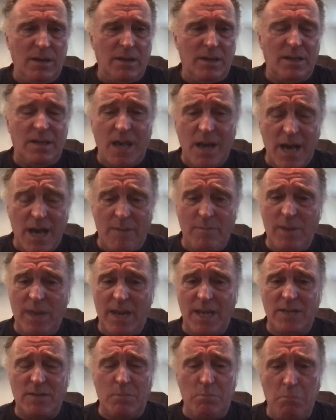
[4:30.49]

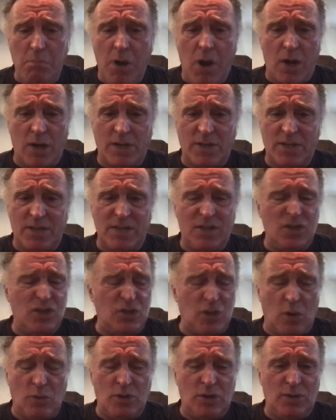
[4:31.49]
communist, Marxist,
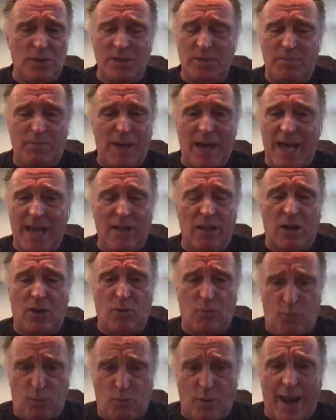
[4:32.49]
socialist pile of
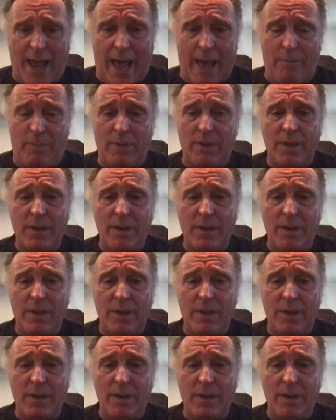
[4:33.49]
crap